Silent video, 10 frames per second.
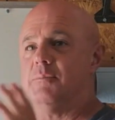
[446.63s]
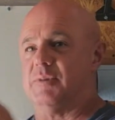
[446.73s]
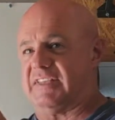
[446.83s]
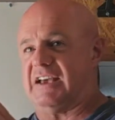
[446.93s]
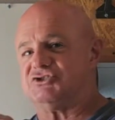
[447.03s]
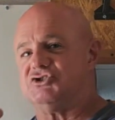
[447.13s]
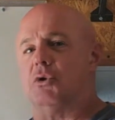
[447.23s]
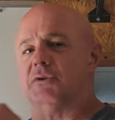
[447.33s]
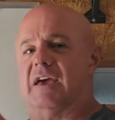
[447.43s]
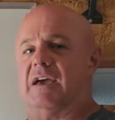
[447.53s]
But that's
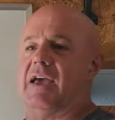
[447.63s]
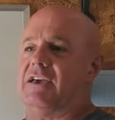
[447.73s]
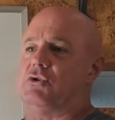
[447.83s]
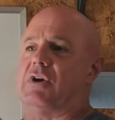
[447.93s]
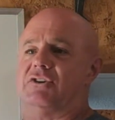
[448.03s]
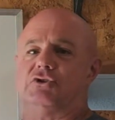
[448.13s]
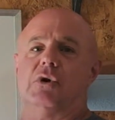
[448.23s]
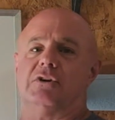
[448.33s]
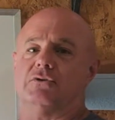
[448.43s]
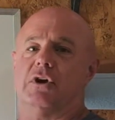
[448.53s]
showing that, hey, you got
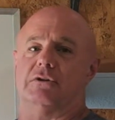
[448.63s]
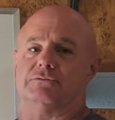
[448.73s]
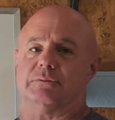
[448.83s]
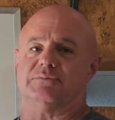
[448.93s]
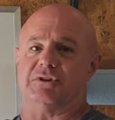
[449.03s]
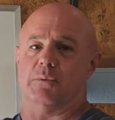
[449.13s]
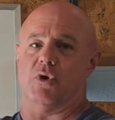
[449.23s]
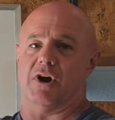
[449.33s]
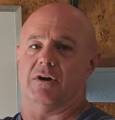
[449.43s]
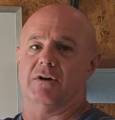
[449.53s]
$200 from
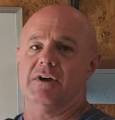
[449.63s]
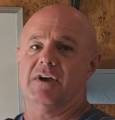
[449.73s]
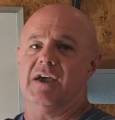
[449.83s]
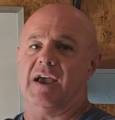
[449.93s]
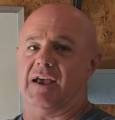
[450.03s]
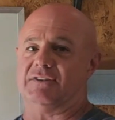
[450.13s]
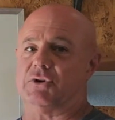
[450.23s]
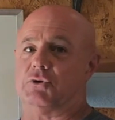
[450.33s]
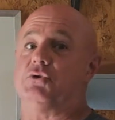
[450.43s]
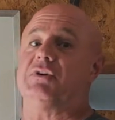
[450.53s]
somewhere. And
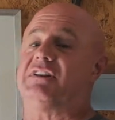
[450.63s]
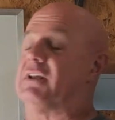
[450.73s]
so you need